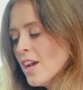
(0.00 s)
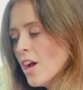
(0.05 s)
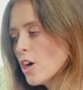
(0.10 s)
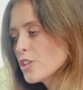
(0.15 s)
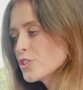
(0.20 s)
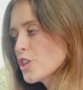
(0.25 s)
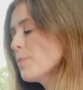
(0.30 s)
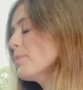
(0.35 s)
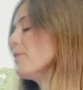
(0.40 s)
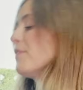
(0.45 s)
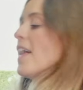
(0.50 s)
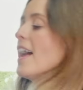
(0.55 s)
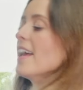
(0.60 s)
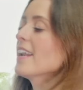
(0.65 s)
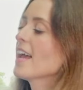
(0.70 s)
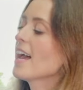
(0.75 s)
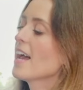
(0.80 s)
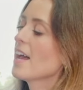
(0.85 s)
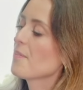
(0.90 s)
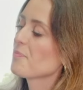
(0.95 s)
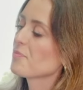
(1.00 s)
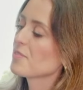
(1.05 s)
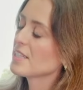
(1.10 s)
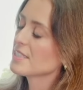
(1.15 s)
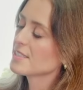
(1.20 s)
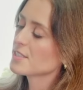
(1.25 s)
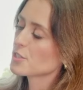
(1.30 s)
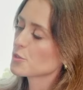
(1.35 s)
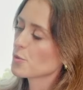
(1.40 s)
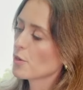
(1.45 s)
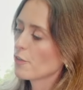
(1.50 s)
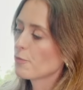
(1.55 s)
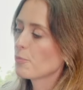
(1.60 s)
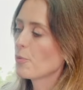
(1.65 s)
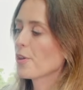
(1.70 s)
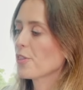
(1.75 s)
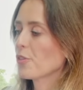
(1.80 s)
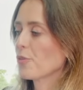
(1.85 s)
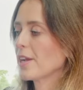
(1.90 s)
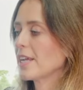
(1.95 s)
On top of that, this
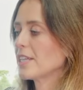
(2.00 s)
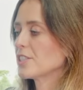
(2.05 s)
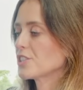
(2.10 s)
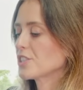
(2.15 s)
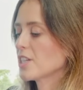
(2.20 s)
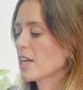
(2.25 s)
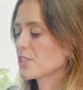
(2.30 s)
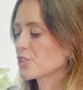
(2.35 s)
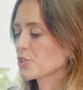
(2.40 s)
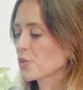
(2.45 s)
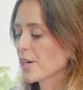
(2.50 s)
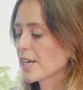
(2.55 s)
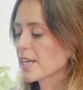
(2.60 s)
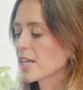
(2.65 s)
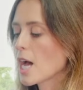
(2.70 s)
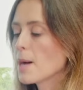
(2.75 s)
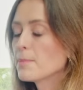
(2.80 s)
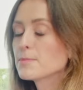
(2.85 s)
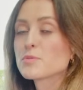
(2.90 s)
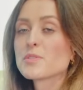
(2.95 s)
12.3-inch touchscreen comes